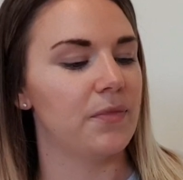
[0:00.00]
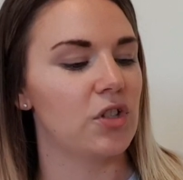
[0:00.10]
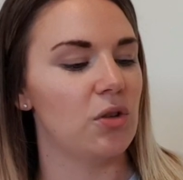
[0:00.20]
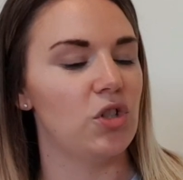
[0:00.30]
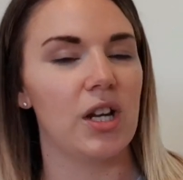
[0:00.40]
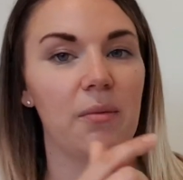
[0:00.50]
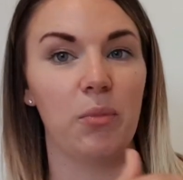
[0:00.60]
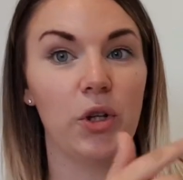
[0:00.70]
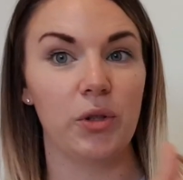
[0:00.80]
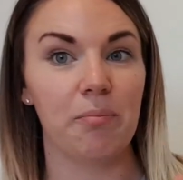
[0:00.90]
so she can
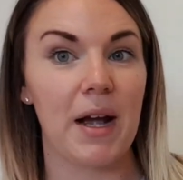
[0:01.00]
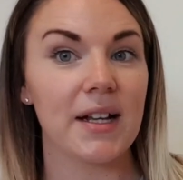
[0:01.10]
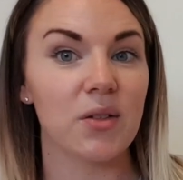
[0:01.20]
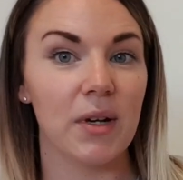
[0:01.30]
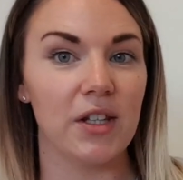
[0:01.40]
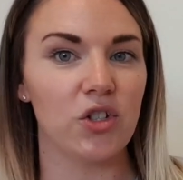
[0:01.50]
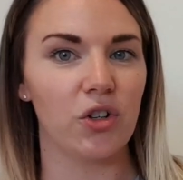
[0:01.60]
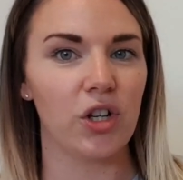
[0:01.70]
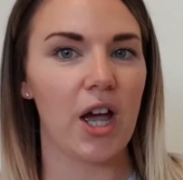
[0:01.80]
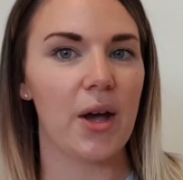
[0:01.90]
put them back to where they
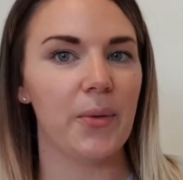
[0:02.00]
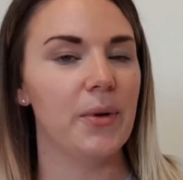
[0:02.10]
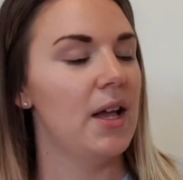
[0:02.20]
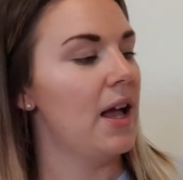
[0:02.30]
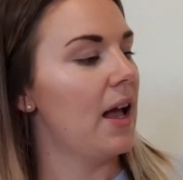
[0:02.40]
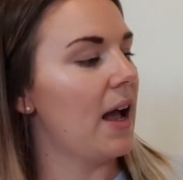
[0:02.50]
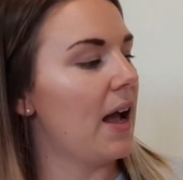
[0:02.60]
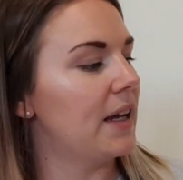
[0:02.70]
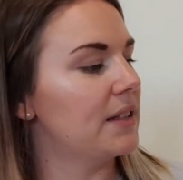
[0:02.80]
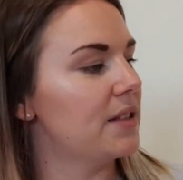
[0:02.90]
should go.
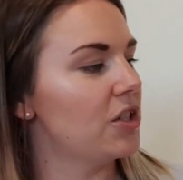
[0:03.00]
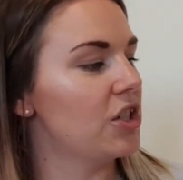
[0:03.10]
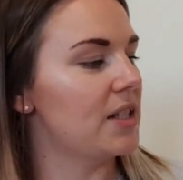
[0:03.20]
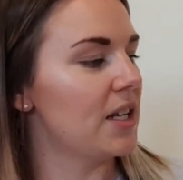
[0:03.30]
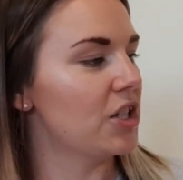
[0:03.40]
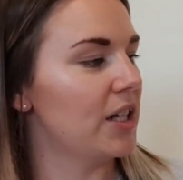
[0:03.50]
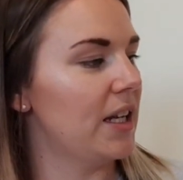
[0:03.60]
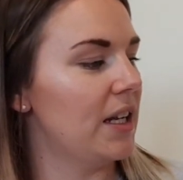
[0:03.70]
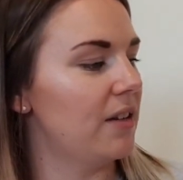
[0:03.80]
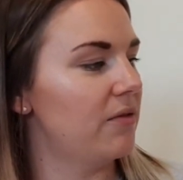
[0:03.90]
And she's
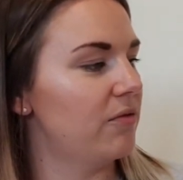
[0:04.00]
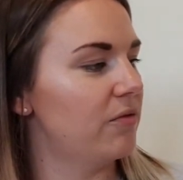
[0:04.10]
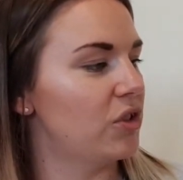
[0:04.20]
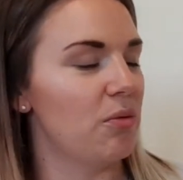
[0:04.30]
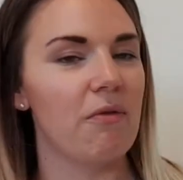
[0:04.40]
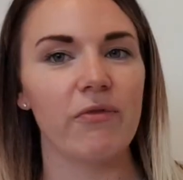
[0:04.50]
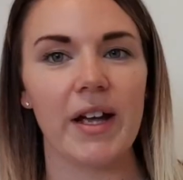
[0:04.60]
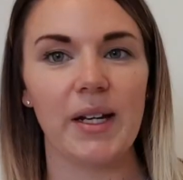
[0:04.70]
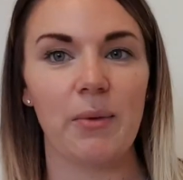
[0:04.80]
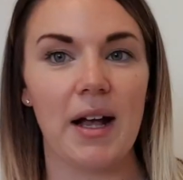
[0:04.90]
actually doing really